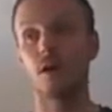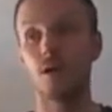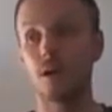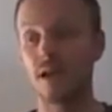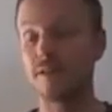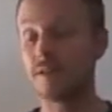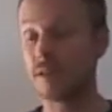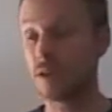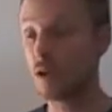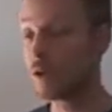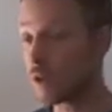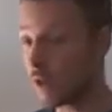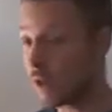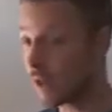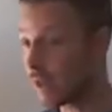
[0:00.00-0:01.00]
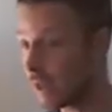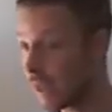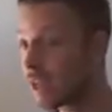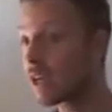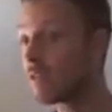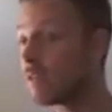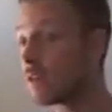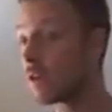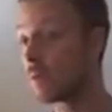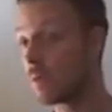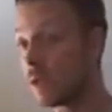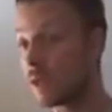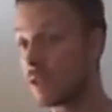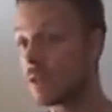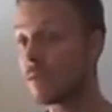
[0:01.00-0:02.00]
their whole life and earn a heck of a lot of
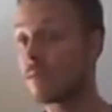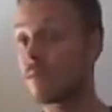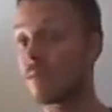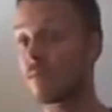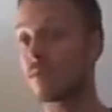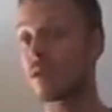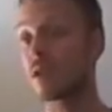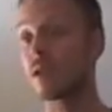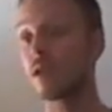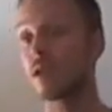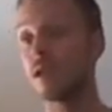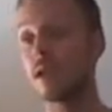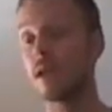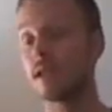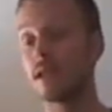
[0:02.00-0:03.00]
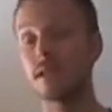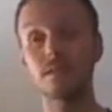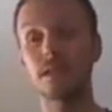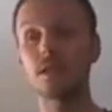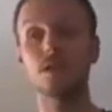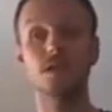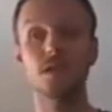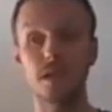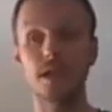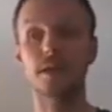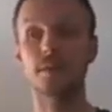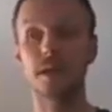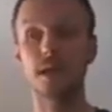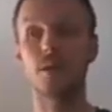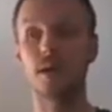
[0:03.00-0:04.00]
money. Doesn't mean you're
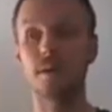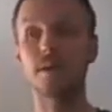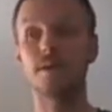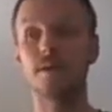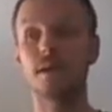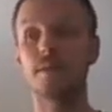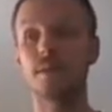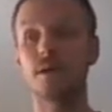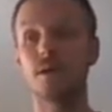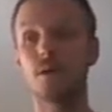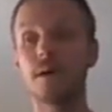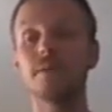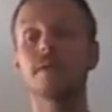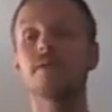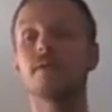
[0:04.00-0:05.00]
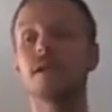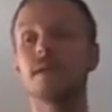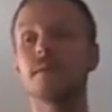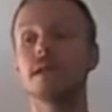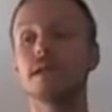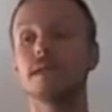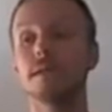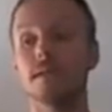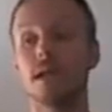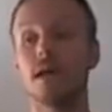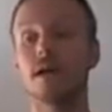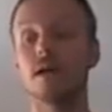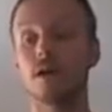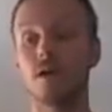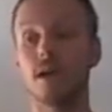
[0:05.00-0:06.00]
stuck being a web developer. A web developer is
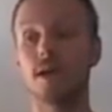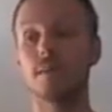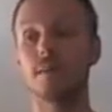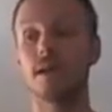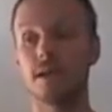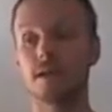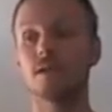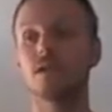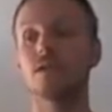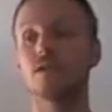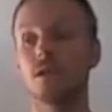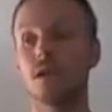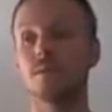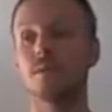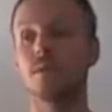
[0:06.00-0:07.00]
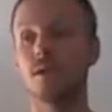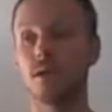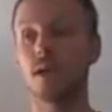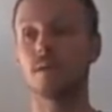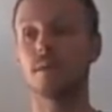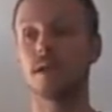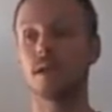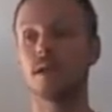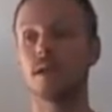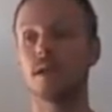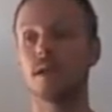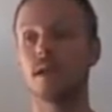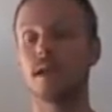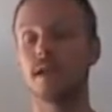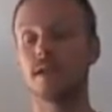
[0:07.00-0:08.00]
a great place to start programming.
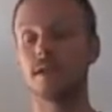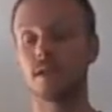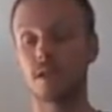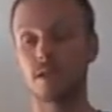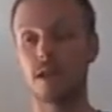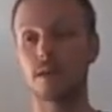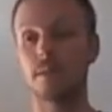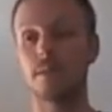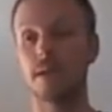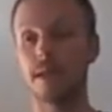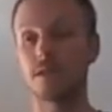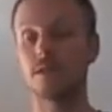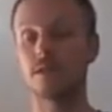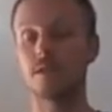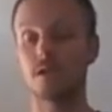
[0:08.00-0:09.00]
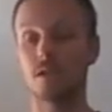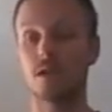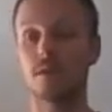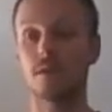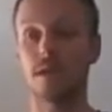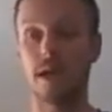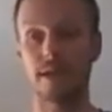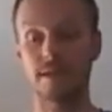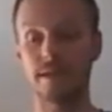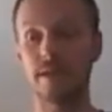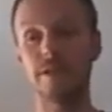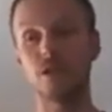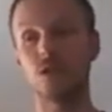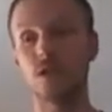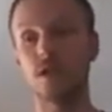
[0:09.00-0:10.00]
It is a great place to start as an
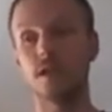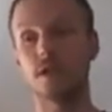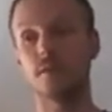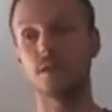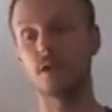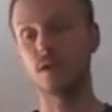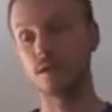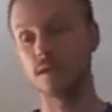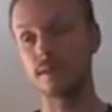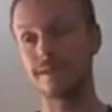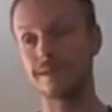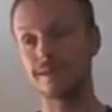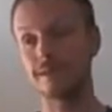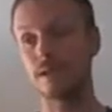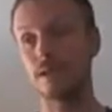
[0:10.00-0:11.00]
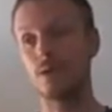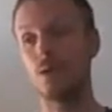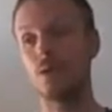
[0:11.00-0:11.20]
engineer because it is